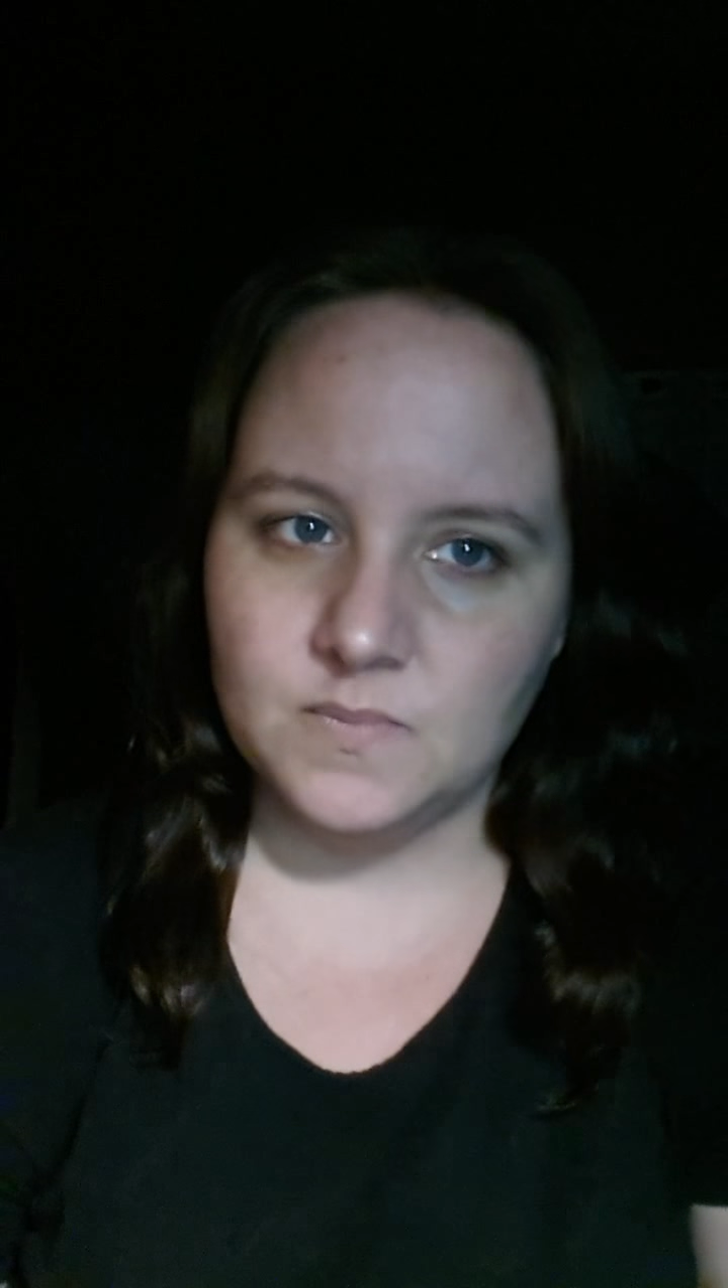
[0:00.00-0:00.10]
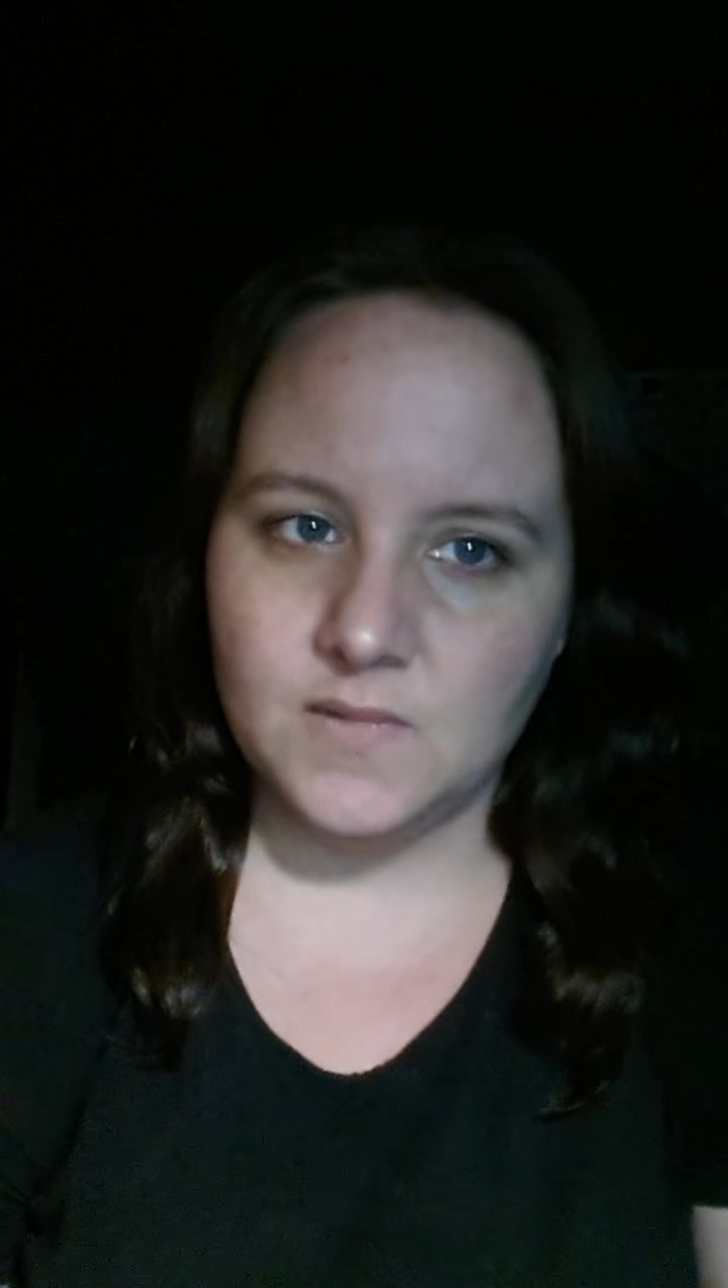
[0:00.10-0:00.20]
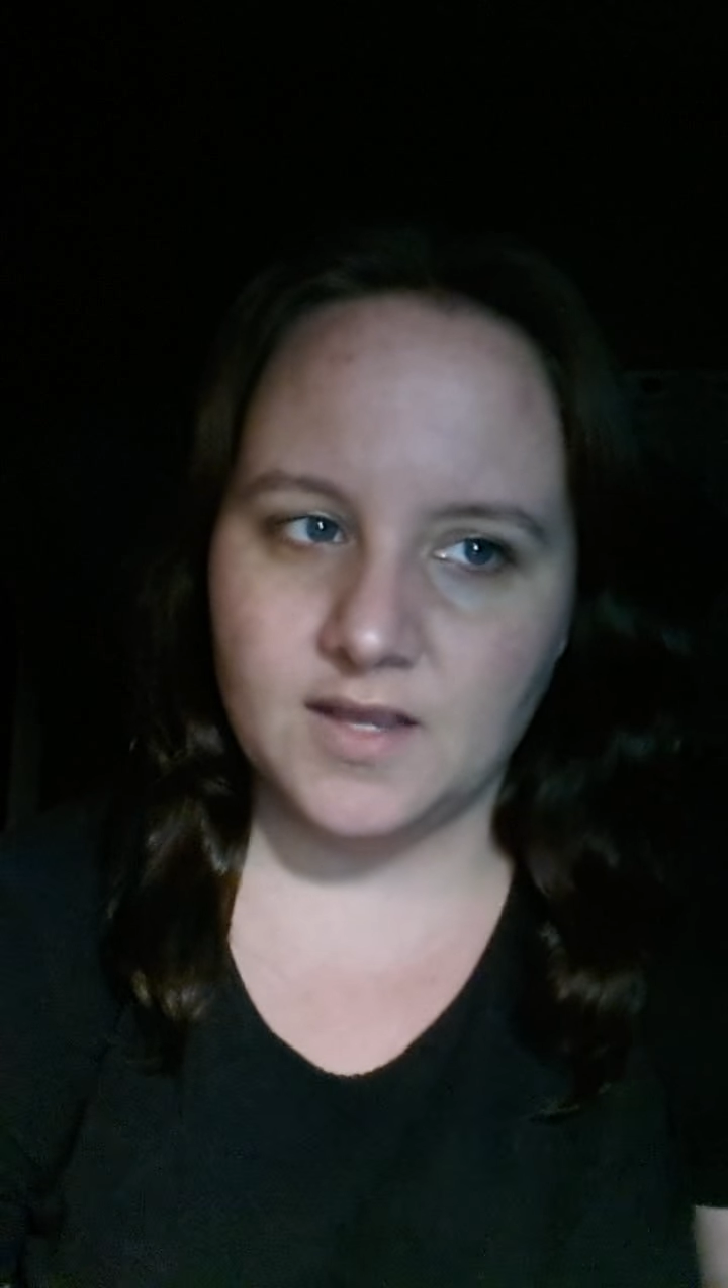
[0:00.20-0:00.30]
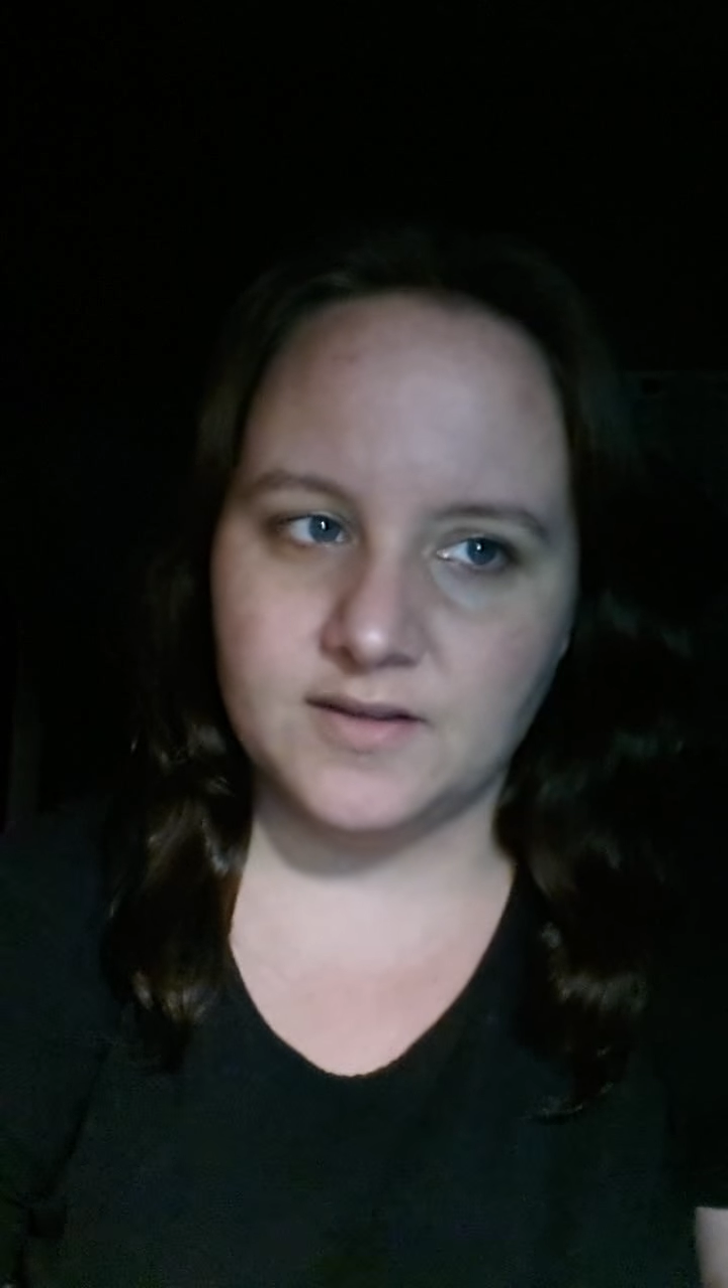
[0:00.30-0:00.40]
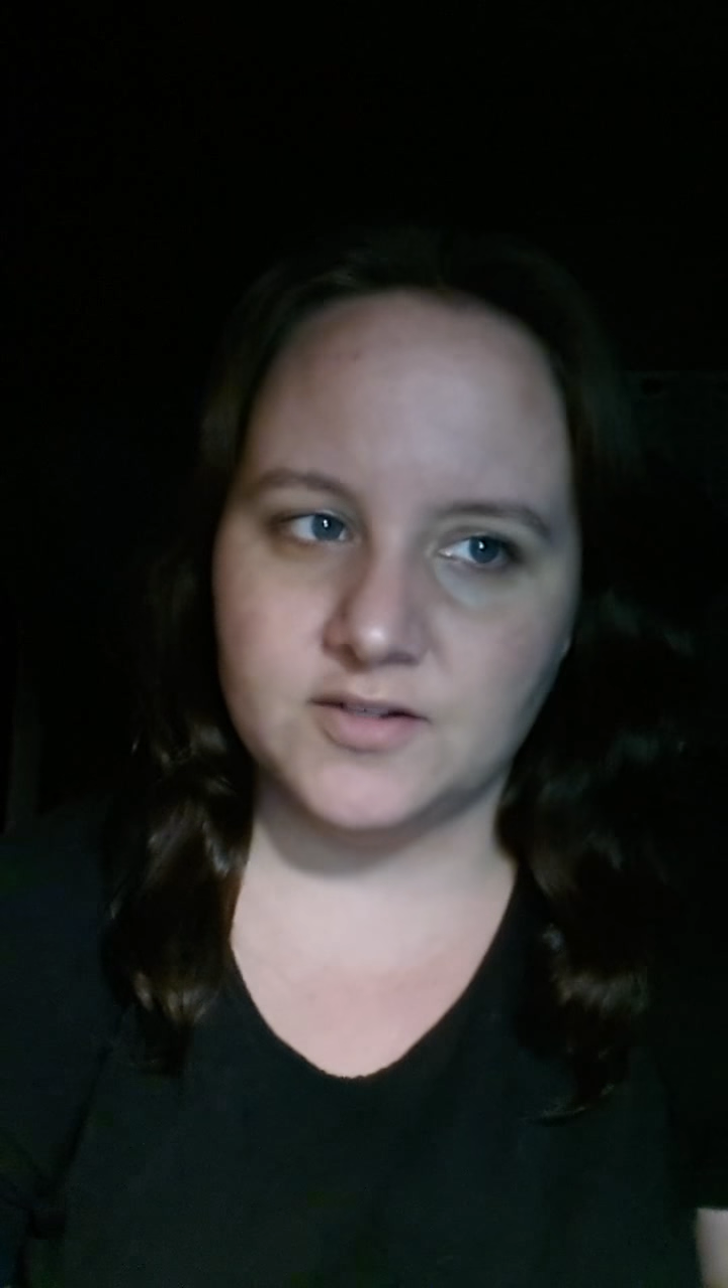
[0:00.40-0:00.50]

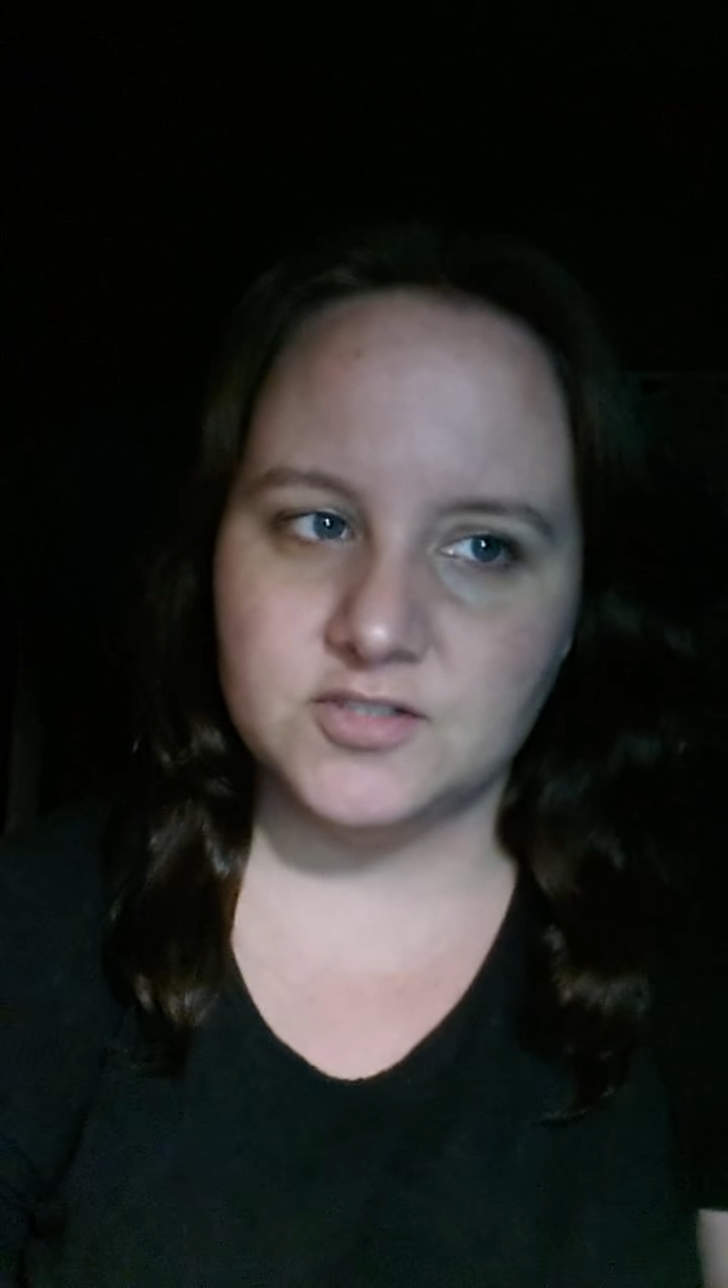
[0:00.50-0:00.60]
That your